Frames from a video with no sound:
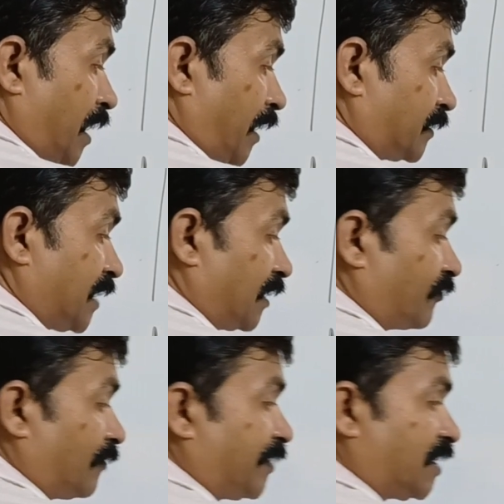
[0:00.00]
and that
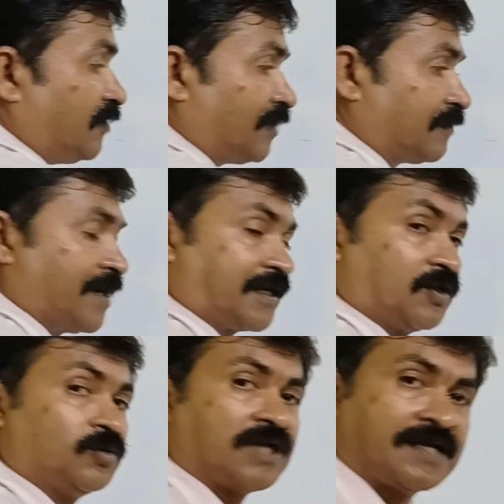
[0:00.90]
will be given by
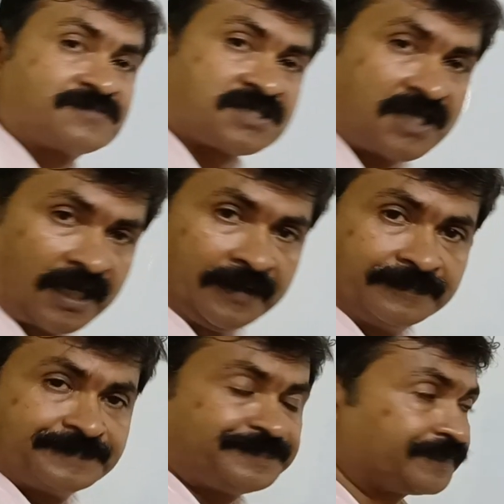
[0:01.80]
q times
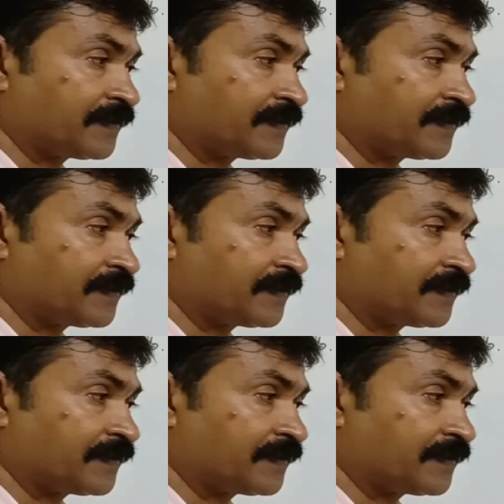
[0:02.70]
E.